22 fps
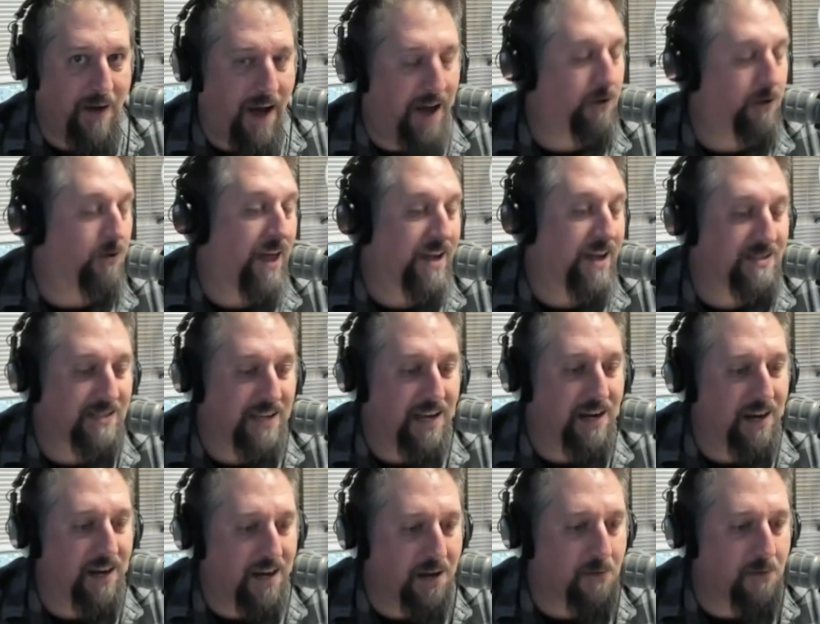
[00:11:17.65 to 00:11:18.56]
I don't like
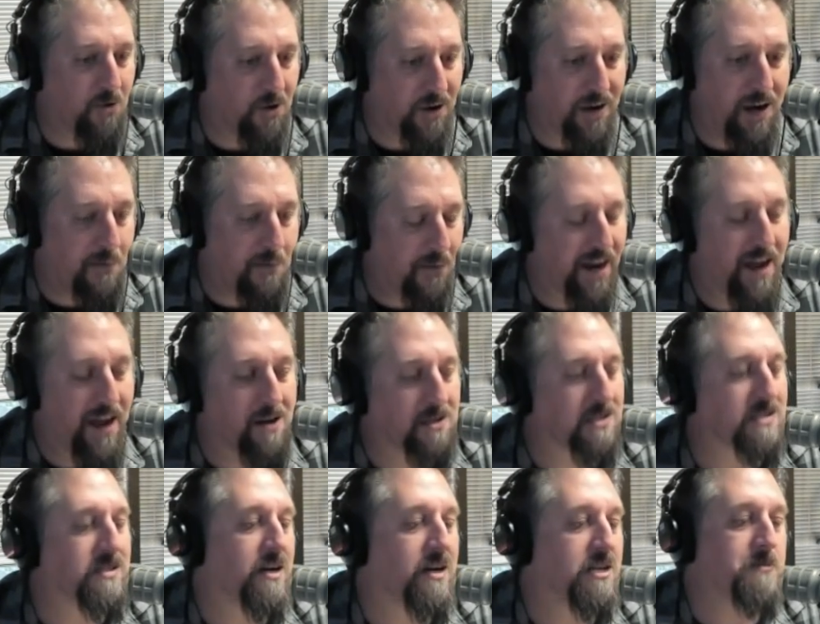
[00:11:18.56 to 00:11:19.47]
seeing it any more than anybody
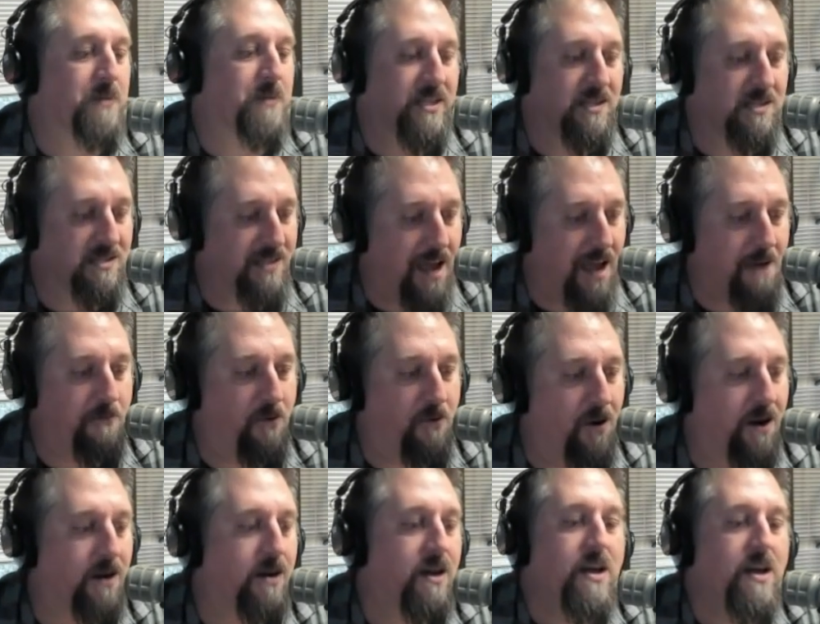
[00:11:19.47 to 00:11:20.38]
else does, but at the
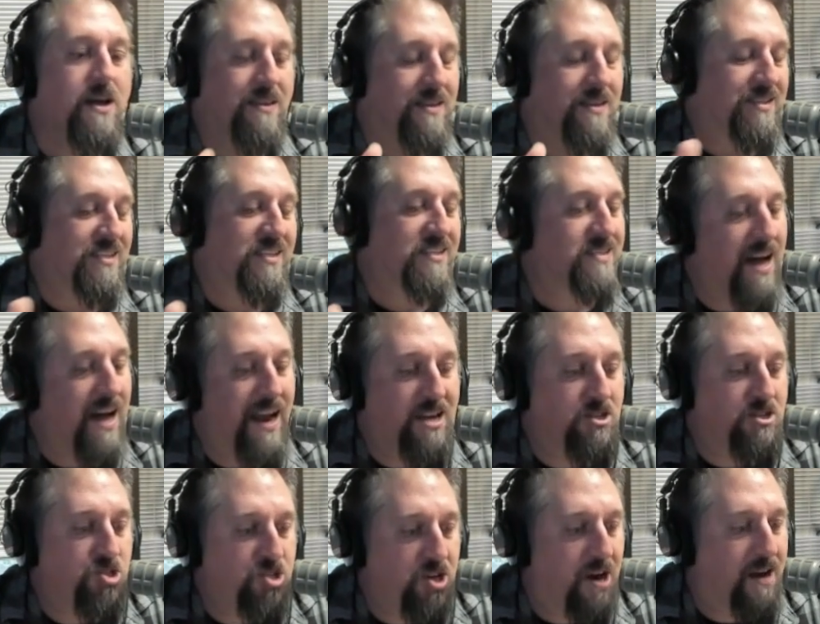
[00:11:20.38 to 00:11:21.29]
same point, this is
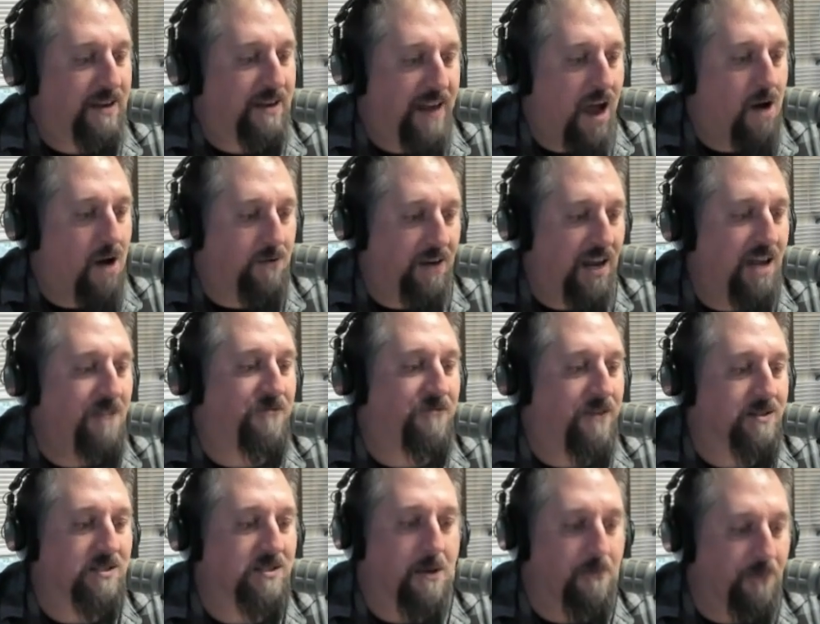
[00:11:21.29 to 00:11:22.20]
not a shutdown
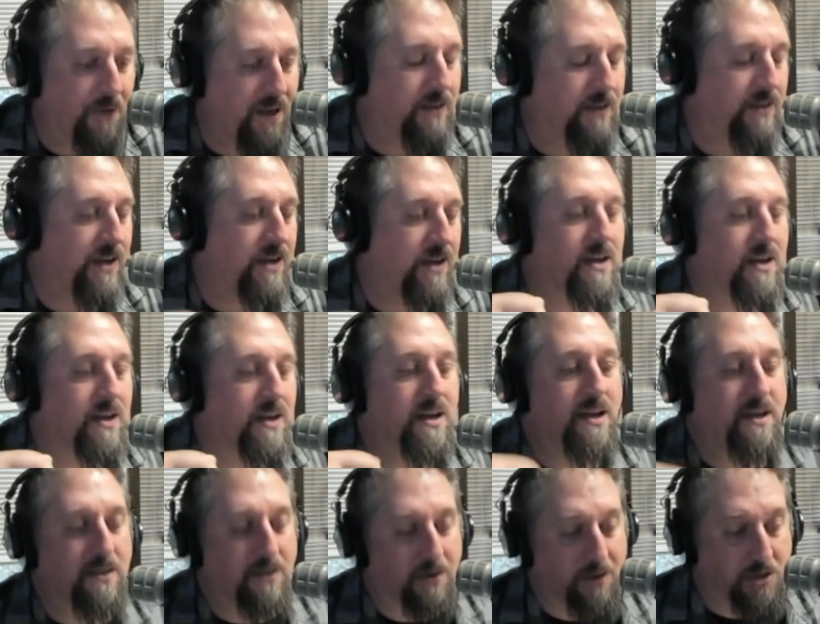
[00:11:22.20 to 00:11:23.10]
defense completely.
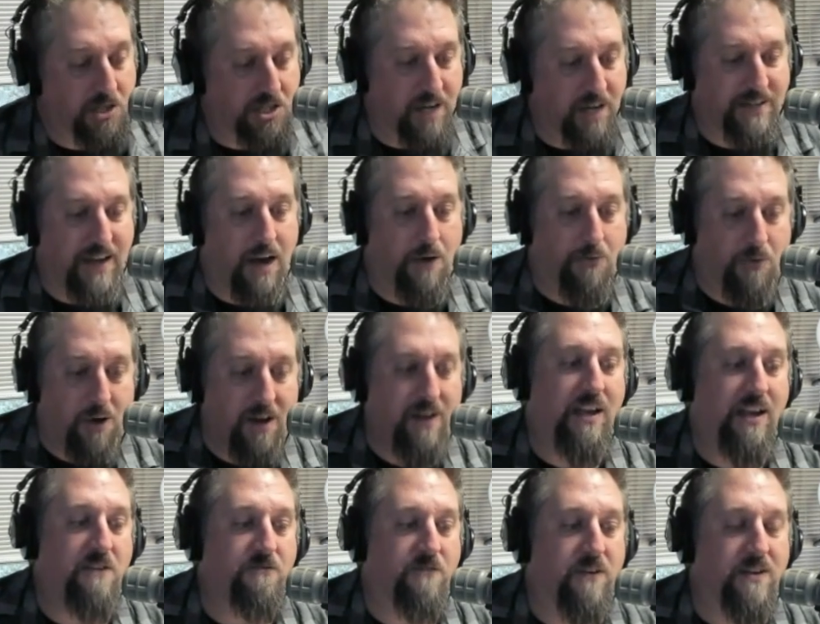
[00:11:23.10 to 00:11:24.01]
They're a shutdown
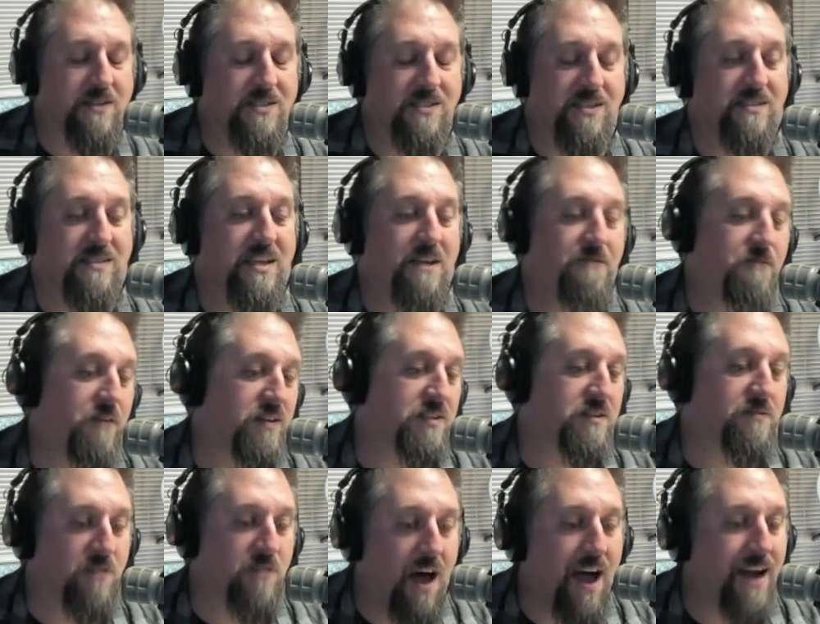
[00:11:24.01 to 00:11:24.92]
run defense. The
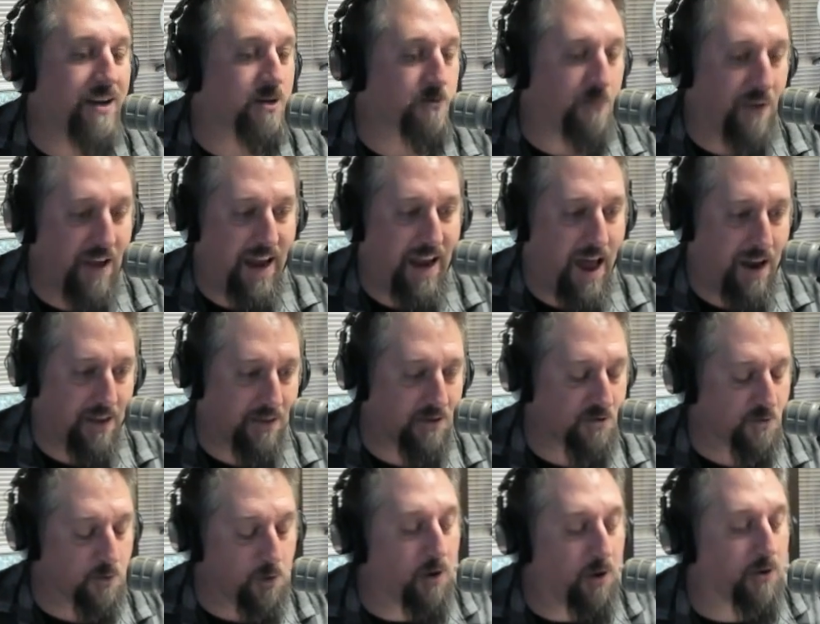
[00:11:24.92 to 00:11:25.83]
defensive line is playing out
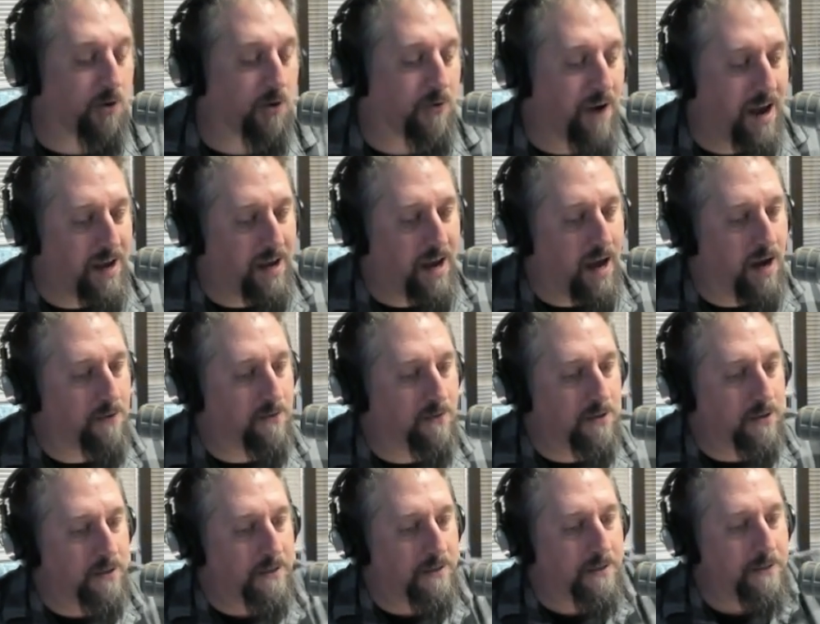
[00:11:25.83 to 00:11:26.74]
of this world right now.